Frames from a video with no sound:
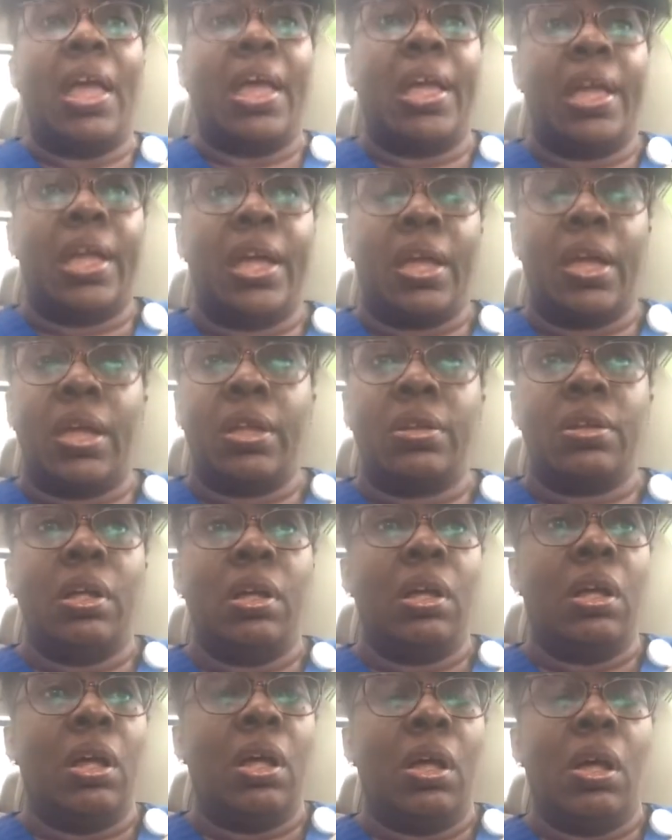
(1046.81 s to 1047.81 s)
and
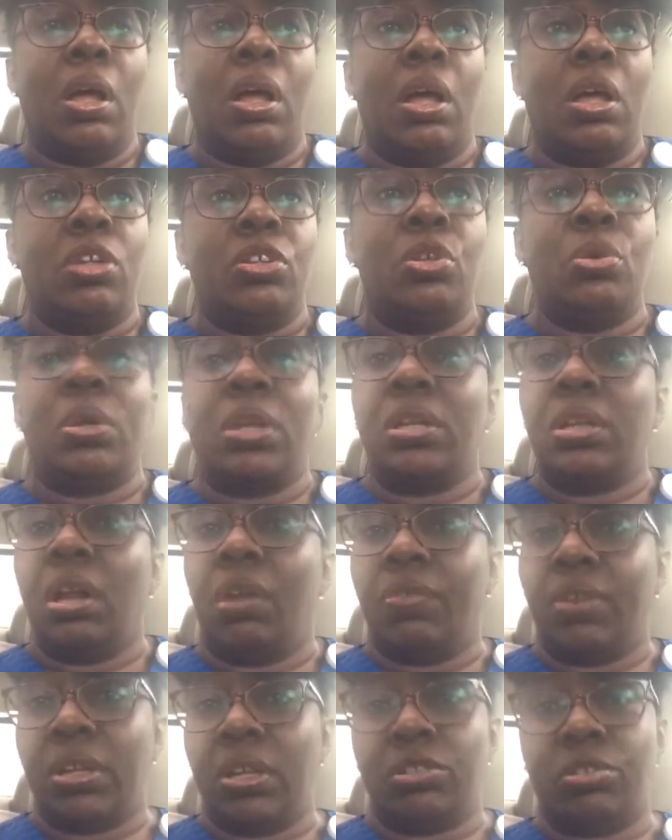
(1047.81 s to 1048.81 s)
you can
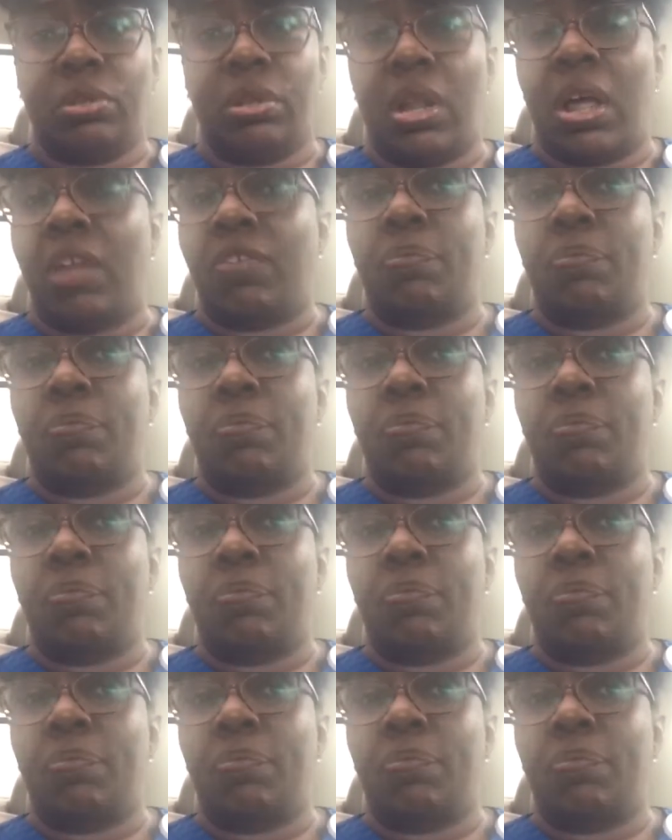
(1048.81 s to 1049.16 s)
never get your life